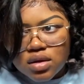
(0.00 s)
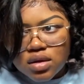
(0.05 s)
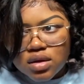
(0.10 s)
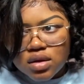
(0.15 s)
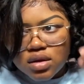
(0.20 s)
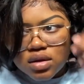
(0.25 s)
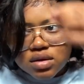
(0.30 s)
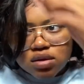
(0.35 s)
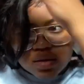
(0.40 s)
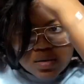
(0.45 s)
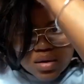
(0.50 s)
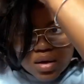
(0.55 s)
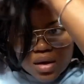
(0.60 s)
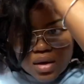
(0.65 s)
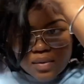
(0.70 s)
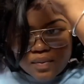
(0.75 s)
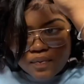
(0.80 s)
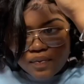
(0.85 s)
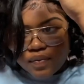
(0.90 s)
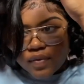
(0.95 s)
It's okay.
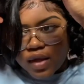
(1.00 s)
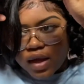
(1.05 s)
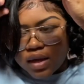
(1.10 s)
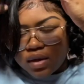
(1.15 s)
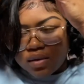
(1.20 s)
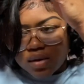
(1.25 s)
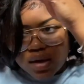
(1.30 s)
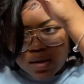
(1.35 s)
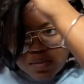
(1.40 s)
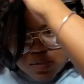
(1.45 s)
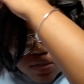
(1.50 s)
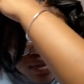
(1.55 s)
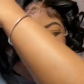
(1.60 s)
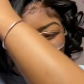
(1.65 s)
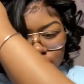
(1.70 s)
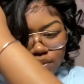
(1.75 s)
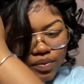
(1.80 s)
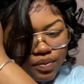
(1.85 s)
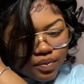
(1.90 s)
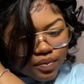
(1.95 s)
I know what I'm gonna do.
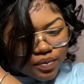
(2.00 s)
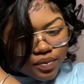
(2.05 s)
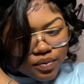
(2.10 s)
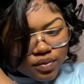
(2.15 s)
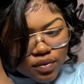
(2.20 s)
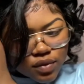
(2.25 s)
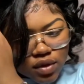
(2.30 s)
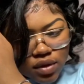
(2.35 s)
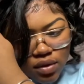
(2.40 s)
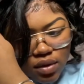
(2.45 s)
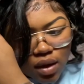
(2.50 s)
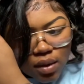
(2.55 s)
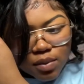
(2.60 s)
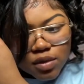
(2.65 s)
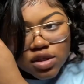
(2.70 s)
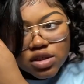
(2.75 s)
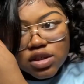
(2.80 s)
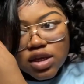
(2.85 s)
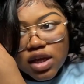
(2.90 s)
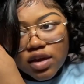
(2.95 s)
I'm
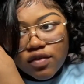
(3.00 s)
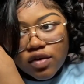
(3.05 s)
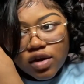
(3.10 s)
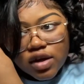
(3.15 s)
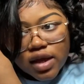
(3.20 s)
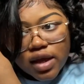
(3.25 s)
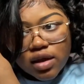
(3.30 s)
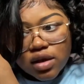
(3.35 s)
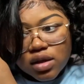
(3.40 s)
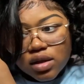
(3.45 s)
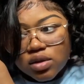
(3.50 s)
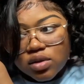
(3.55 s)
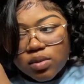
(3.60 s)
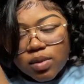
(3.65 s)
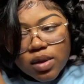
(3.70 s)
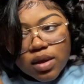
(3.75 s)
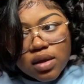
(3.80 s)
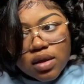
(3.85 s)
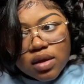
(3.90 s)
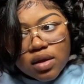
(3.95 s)
gonna shave it down a little
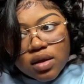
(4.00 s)
bit.